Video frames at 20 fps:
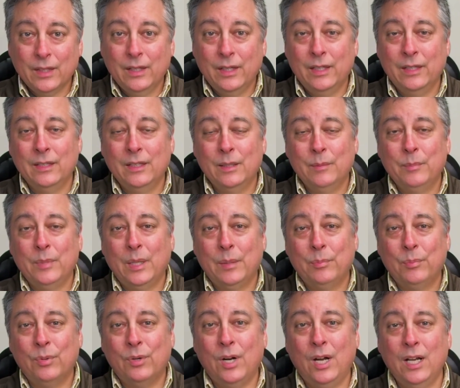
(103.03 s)
And then by
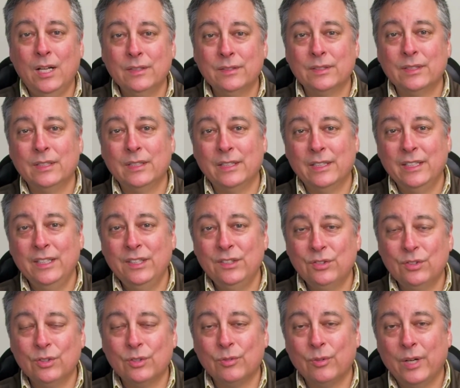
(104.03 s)
proxy, the
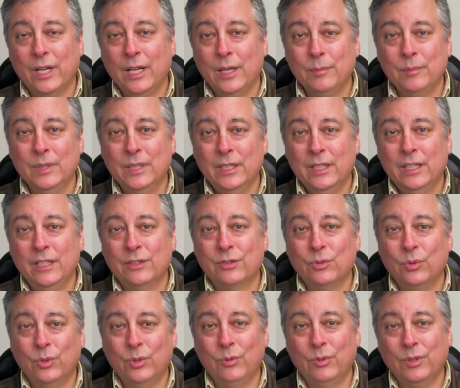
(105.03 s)
histogram is
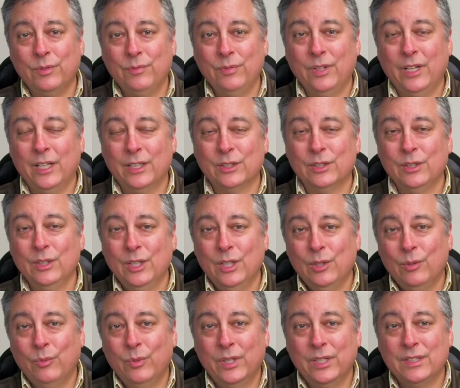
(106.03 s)
going to reflect
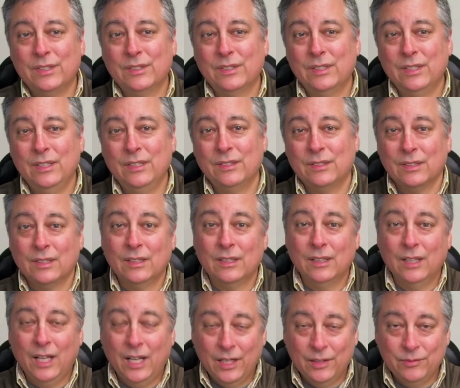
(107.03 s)
what it sees in the
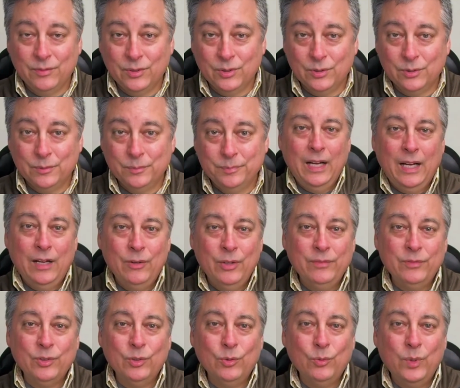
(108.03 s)
live view.
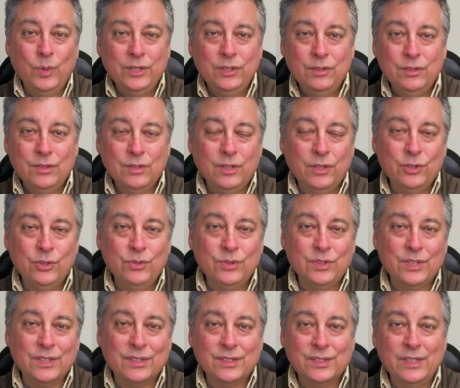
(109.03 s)
However, when you start
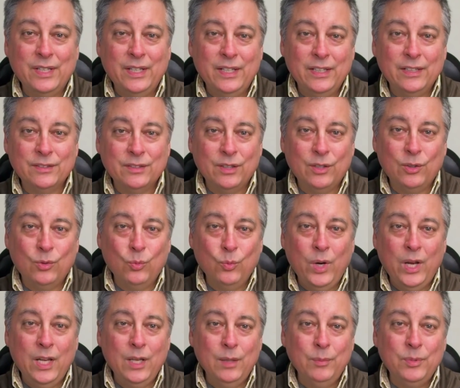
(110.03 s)
using settings that are
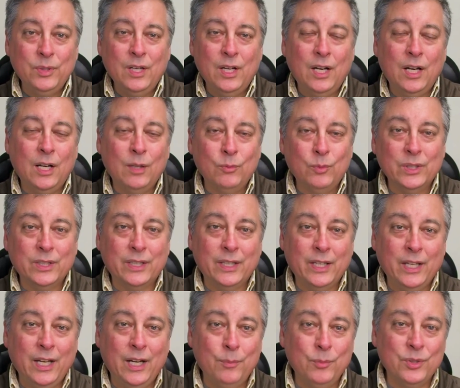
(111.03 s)
way beyond what the
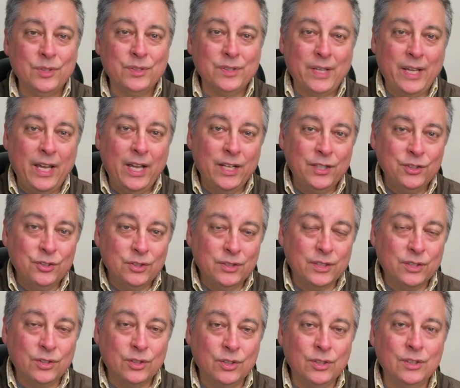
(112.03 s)
camera is actually
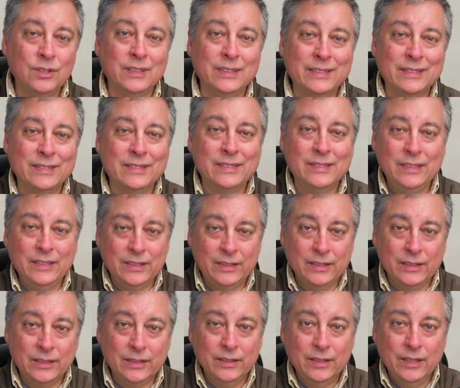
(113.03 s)
currently
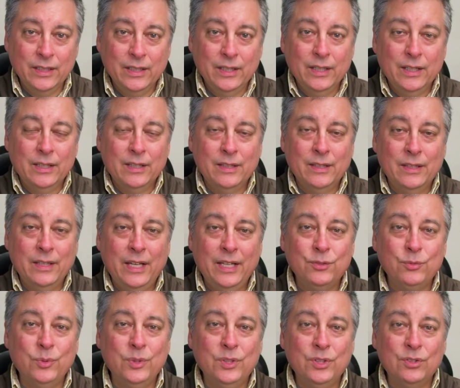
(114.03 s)
seeing,
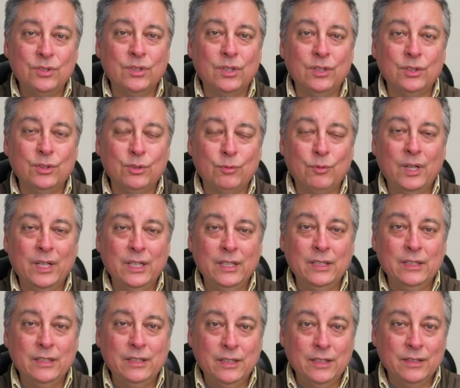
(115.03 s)
that's when you start to run
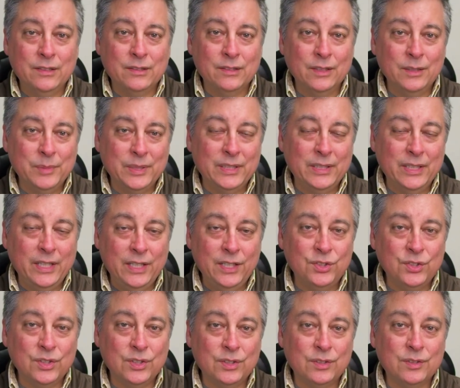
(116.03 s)
into these
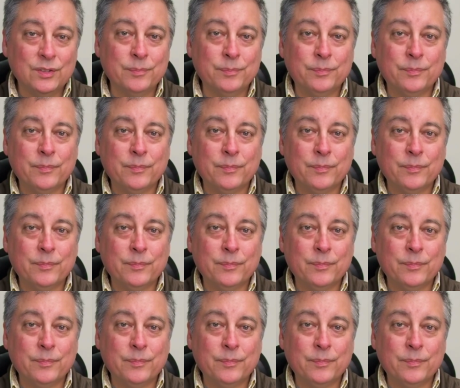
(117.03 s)
limitations.